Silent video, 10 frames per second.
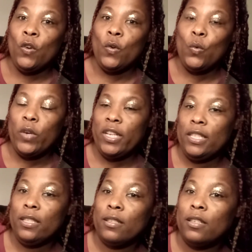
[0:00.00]
when
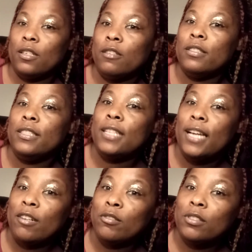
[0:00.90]
it's cold in the
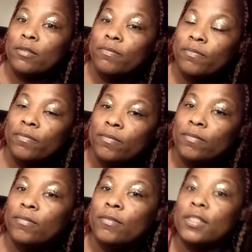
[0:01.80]
house,
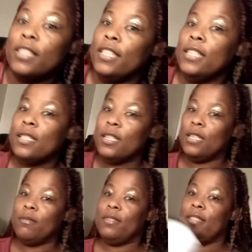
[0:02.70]
See, this
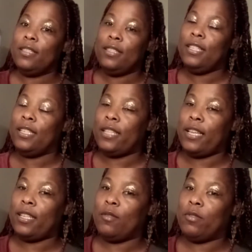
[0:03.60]
cup, he could
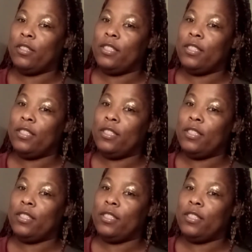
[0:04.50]
take it to work.